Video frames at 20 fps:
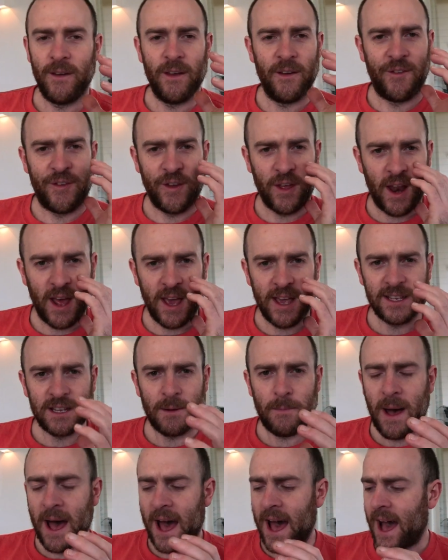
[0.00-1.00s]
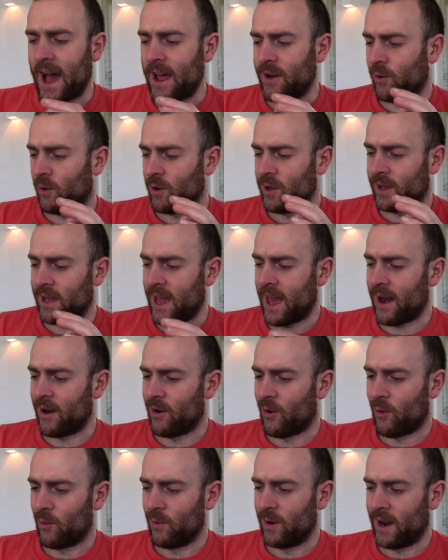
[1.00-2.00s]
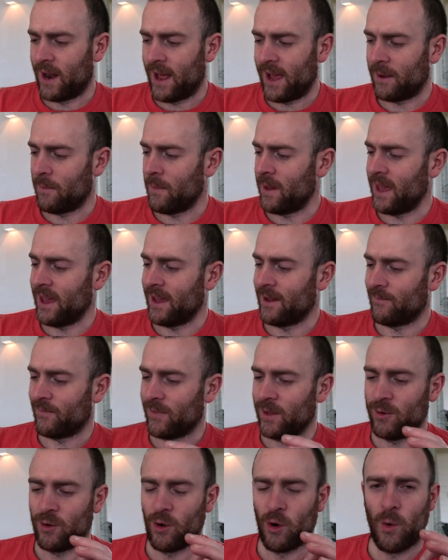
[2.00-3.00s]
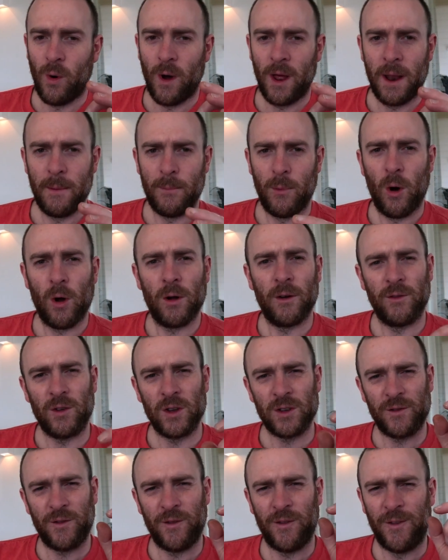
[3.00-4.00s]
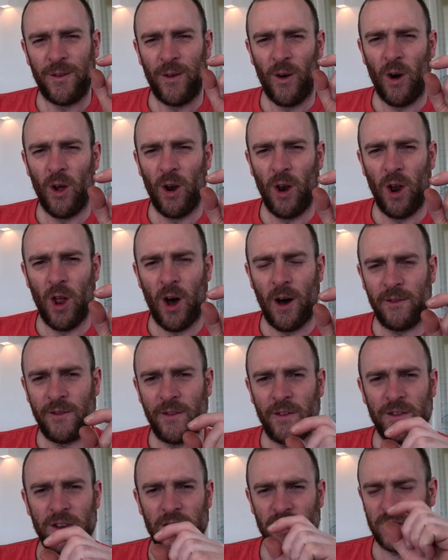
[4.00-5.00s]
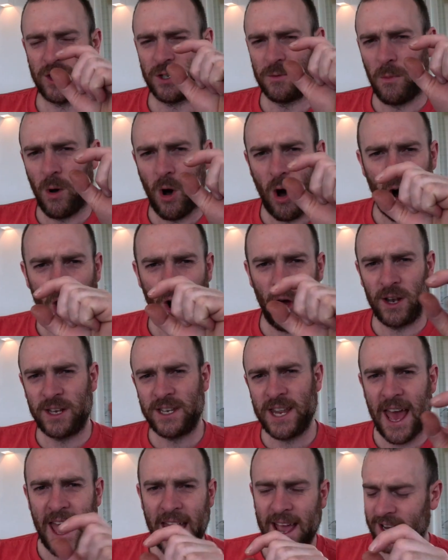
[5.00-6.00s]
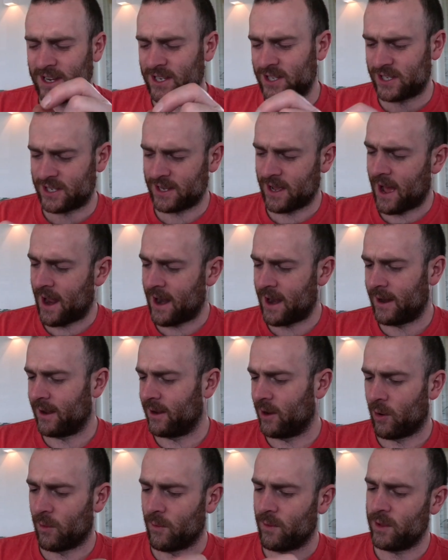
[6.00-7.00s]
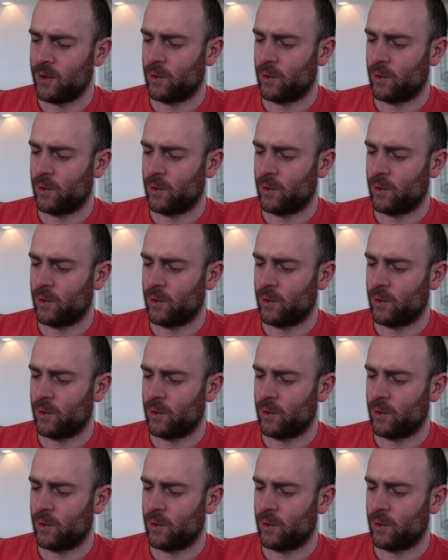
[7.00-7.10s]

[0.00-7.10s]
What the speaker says: If your eyes are bad or you're getting older like me, you don't want a book just full of just small text, and you know,